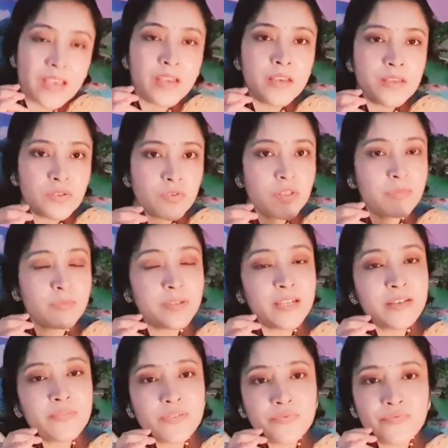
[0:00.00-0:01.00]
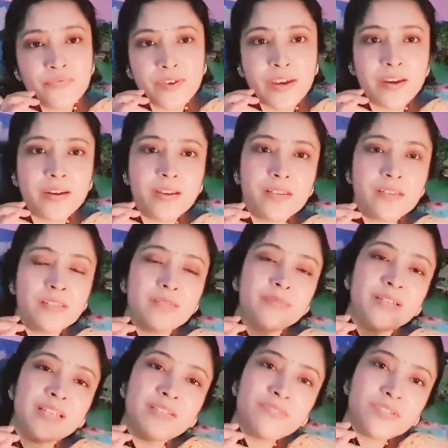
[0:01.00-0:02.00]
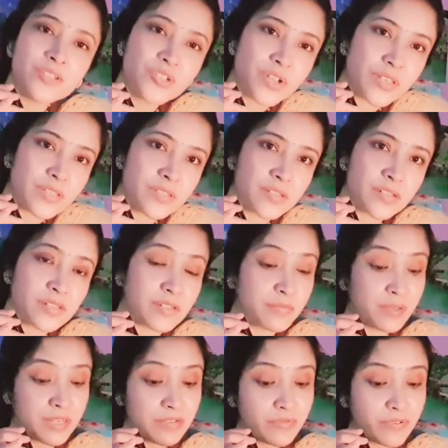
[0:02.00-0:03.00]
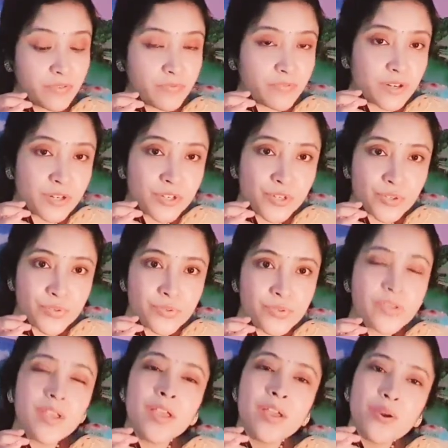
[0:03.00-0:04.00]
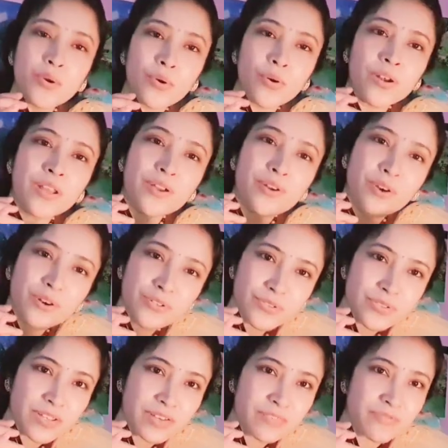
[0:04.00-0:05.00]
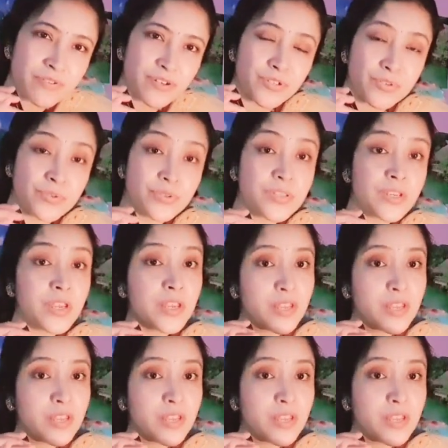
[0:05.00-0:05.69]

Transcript: So they believe in fairness, they believe in justice, they believe in virtues, holding on to their virtues.